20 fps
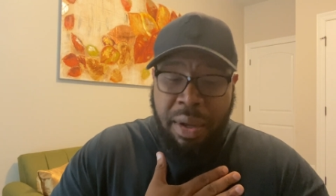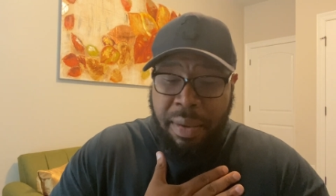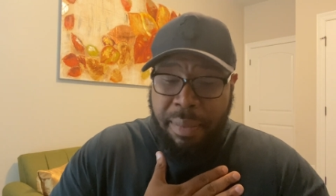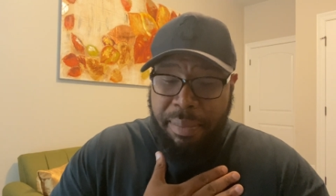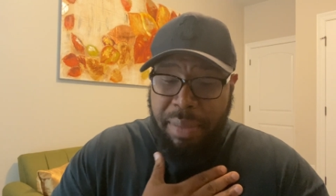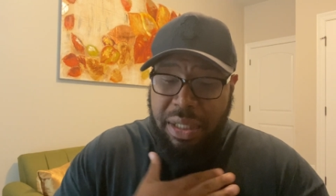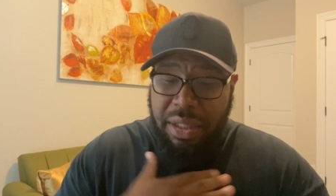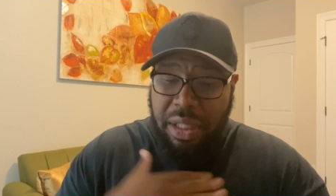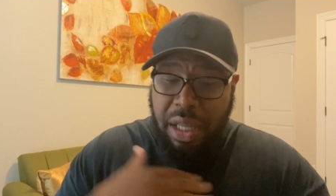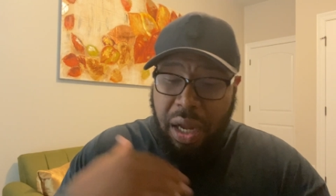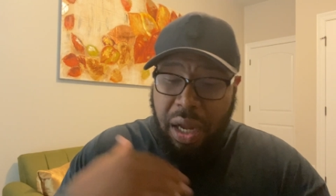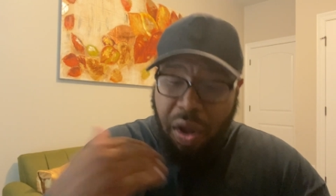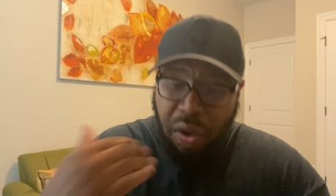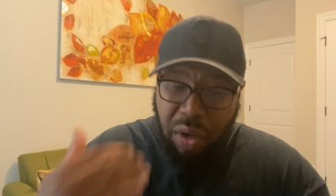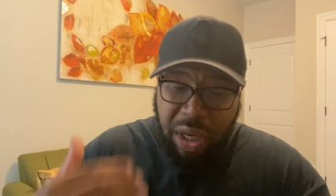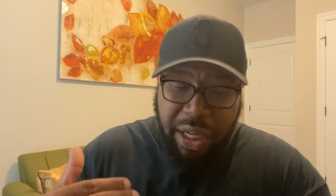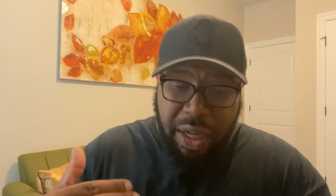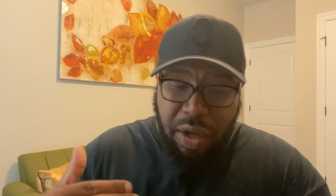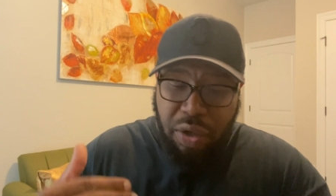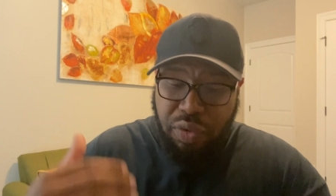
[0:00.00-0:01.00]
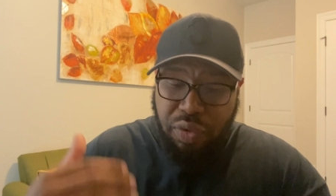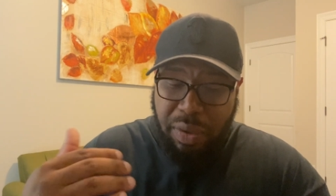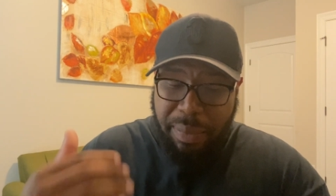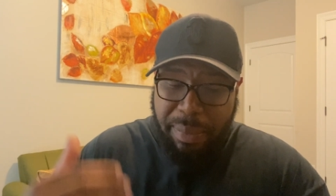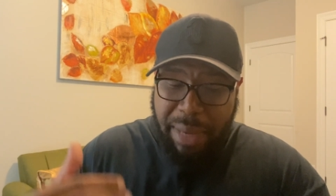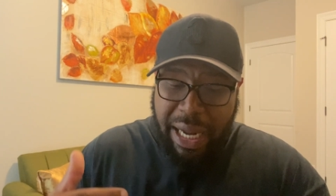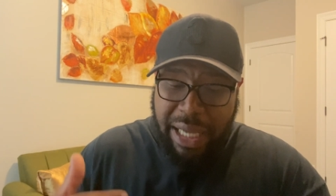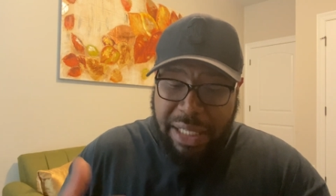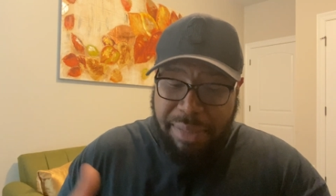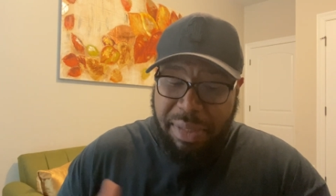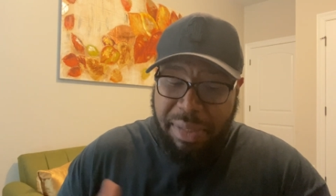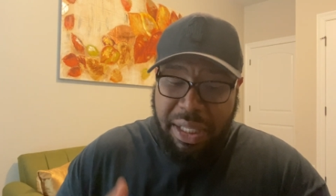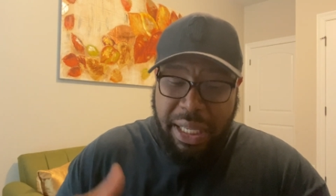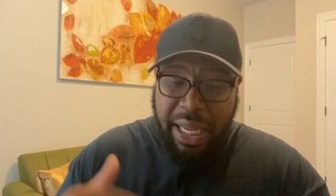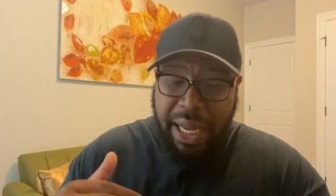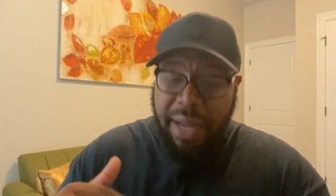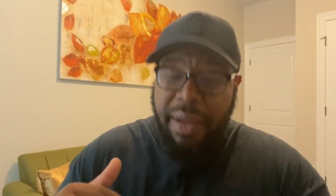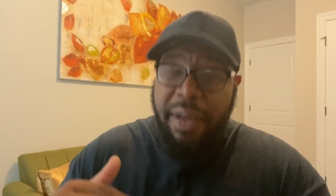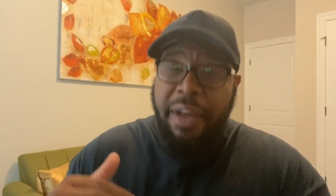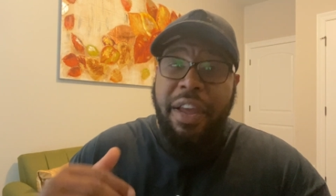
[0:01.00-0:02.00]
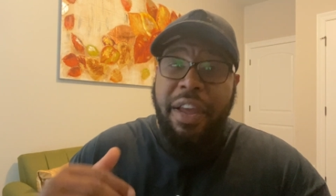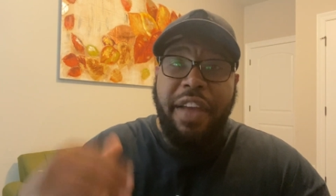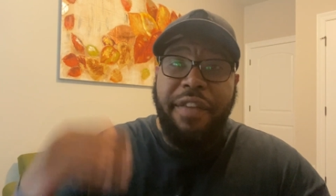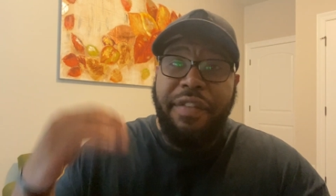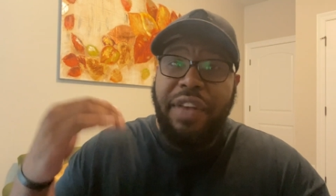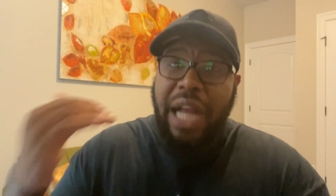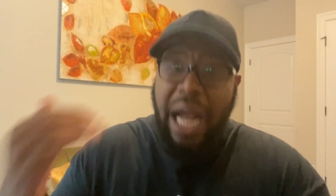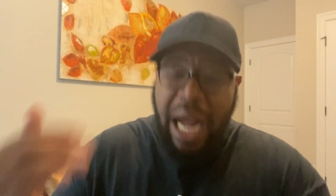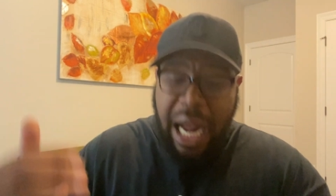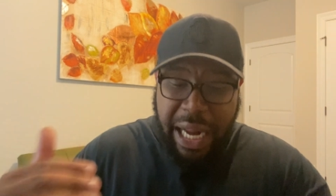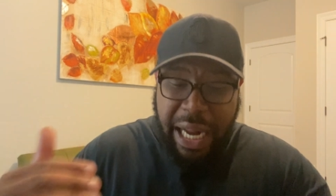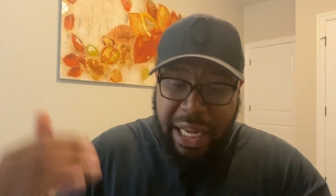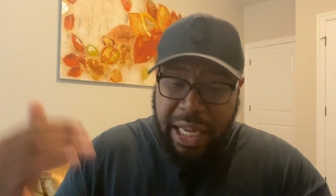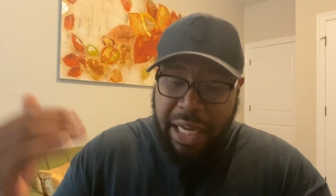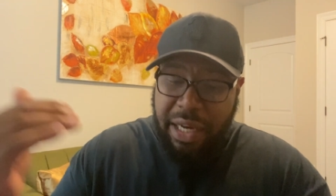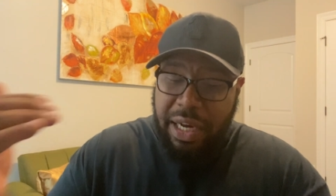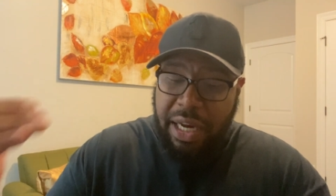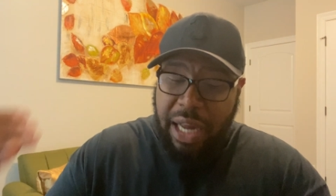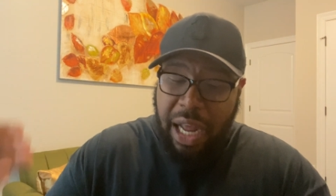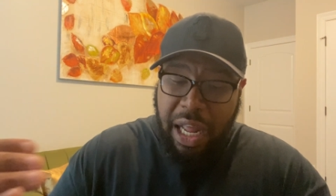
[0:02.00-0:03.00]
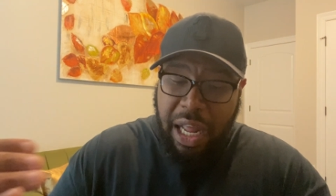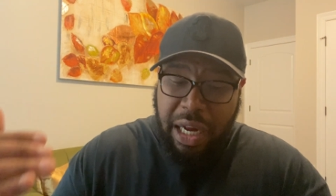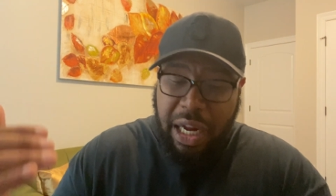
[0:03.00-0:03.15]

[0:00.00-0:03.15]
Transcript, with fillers: But the Holy Ghost reminds me that if God can uh,